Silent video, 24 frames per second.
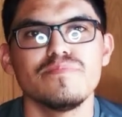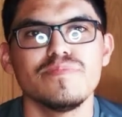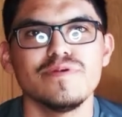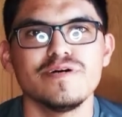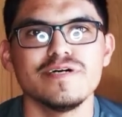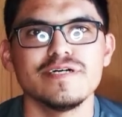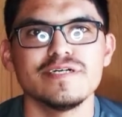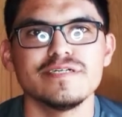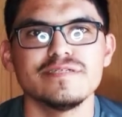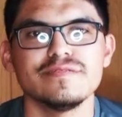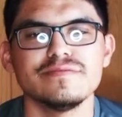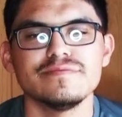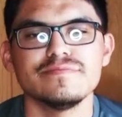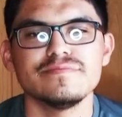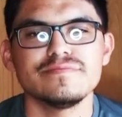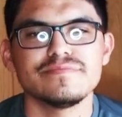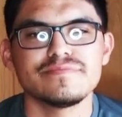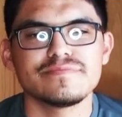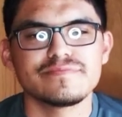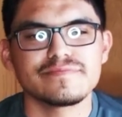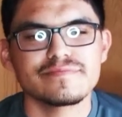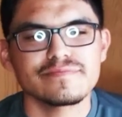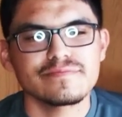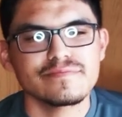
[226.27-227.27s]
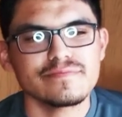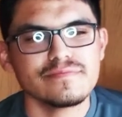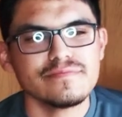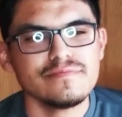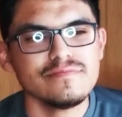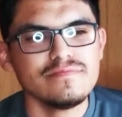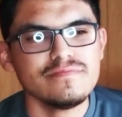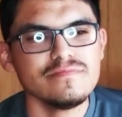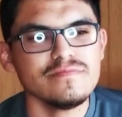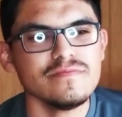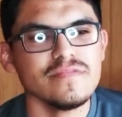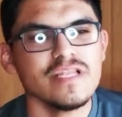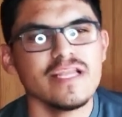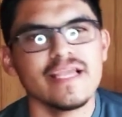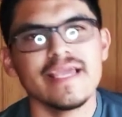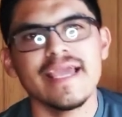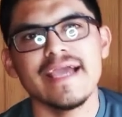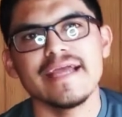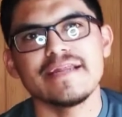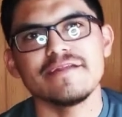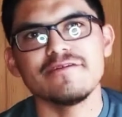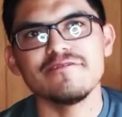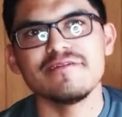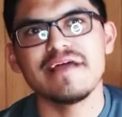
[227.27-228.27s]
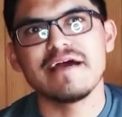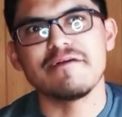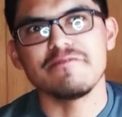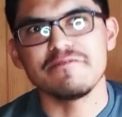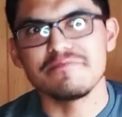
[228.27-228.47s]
But I can't do that